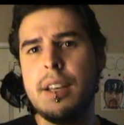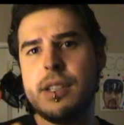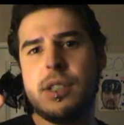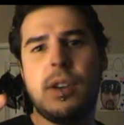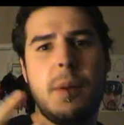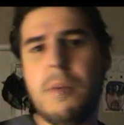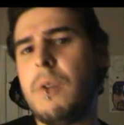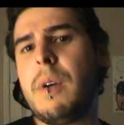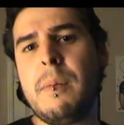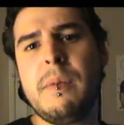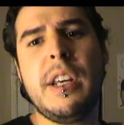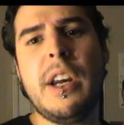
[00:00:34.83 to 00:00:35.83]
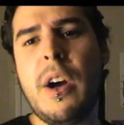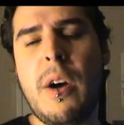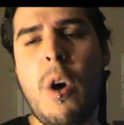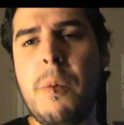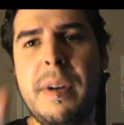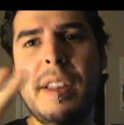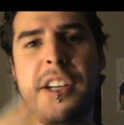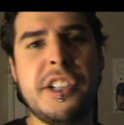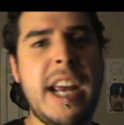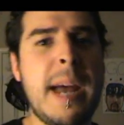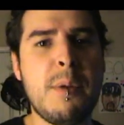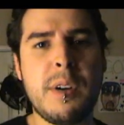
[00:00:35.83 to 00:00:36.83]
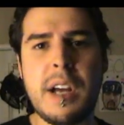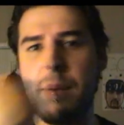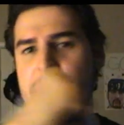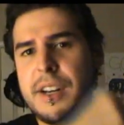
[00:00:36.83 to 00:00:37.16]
So I'm hoping the champ will come